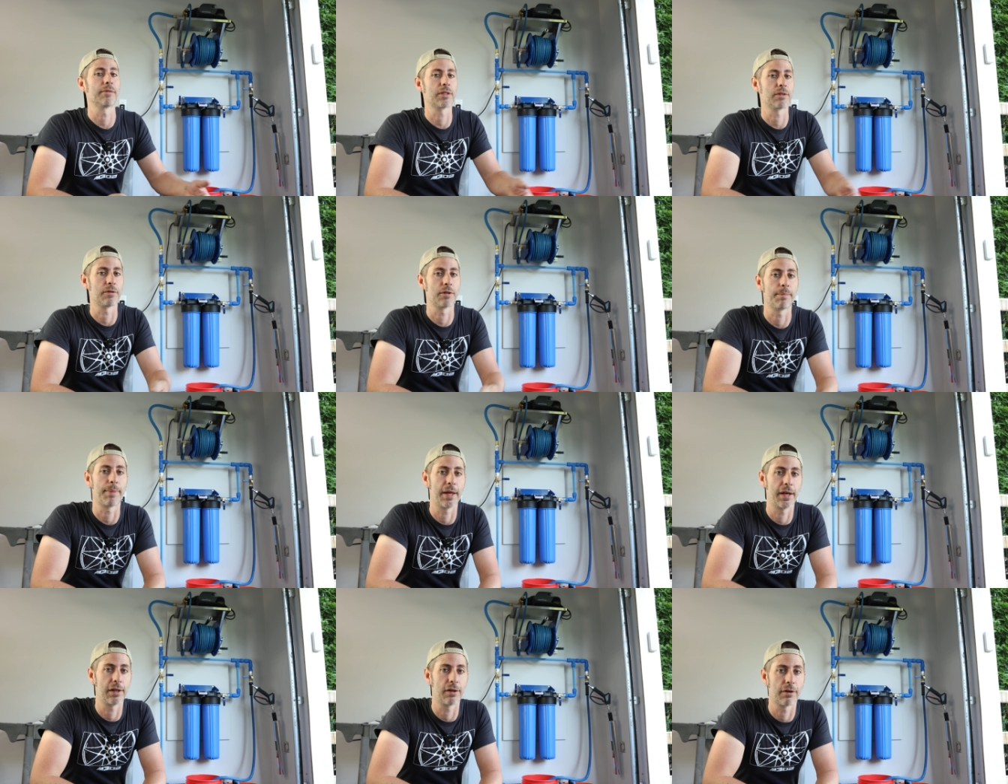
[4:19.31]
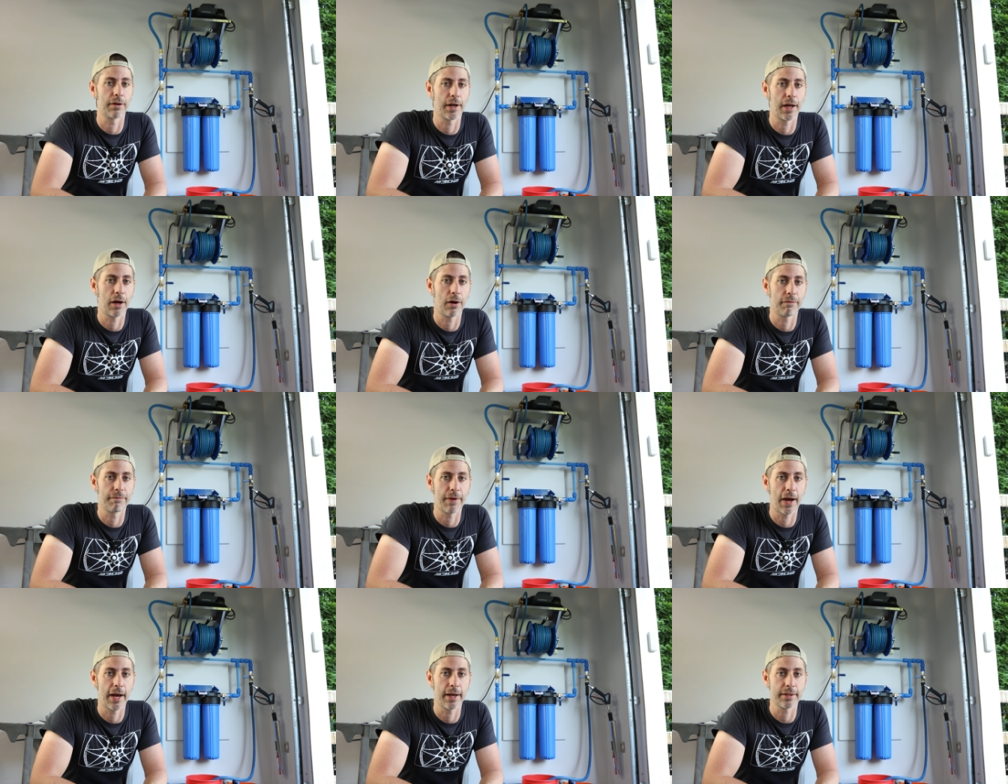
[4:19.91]
So depending on how
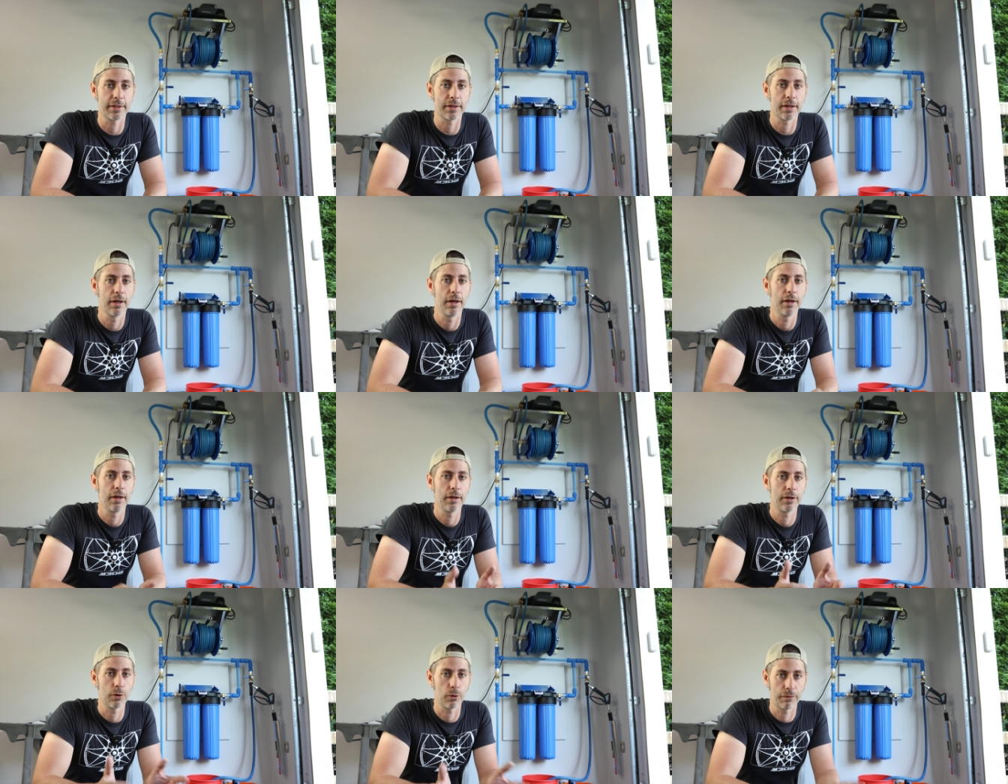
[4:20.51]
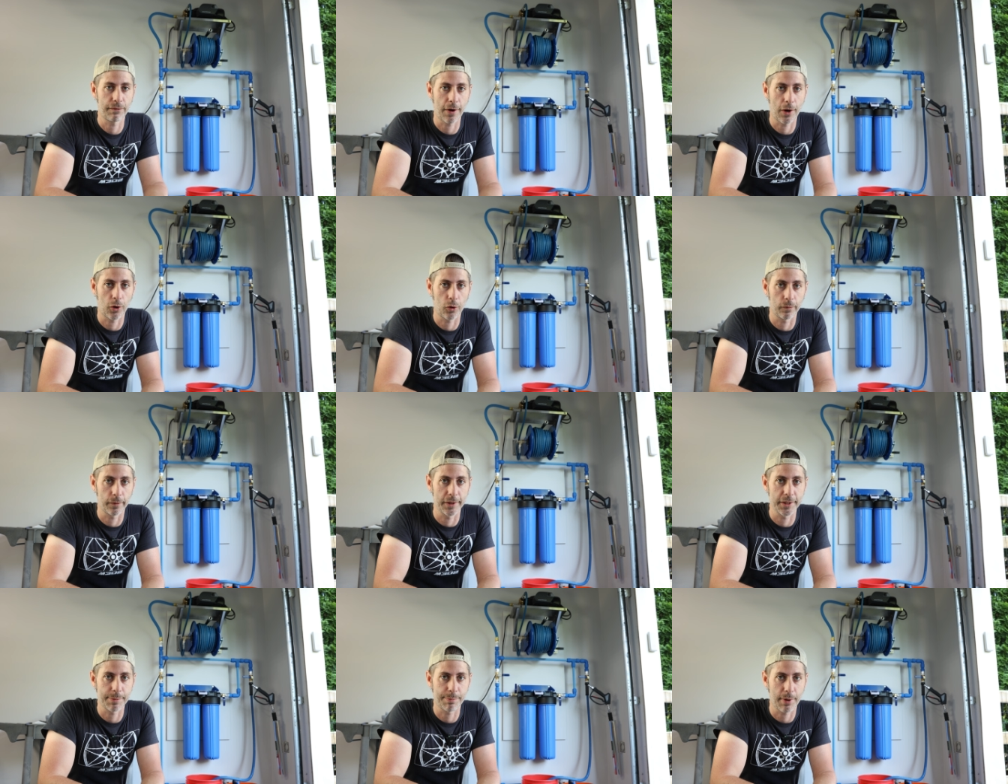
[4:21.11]
fast your
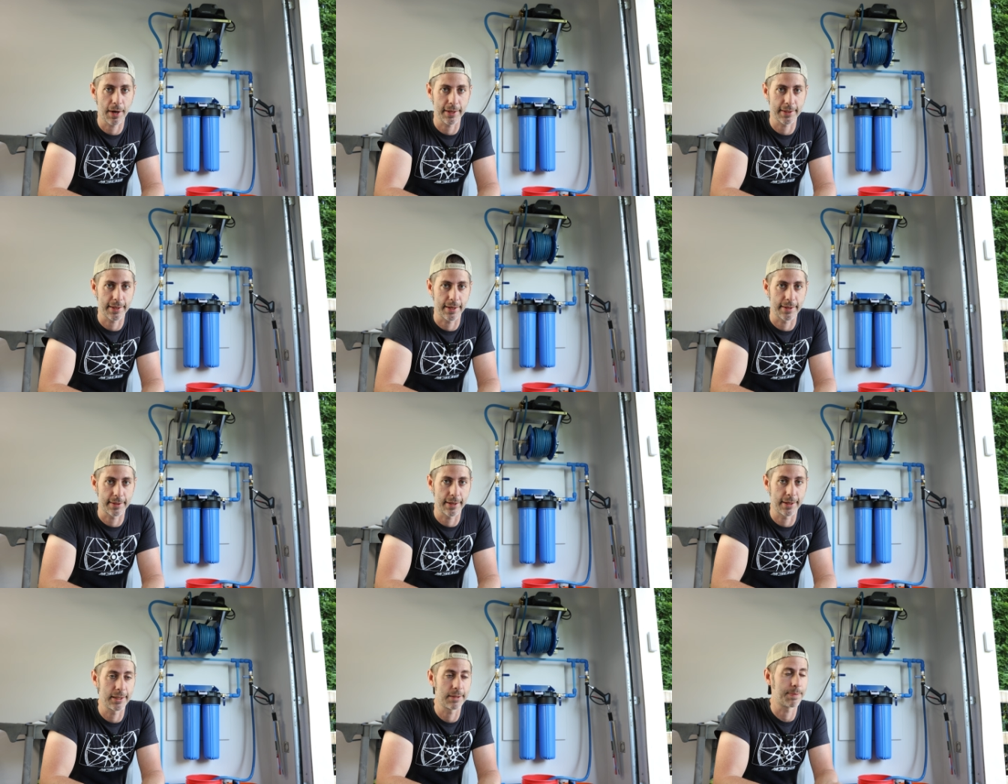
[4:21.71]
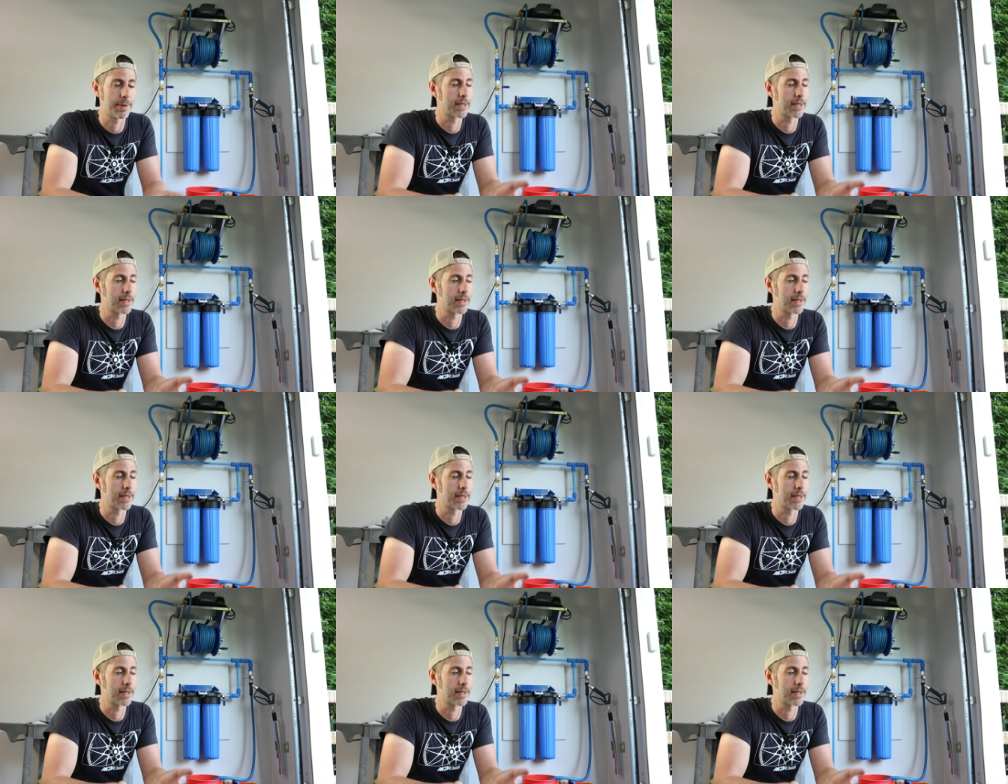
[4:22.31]
final rinse process is,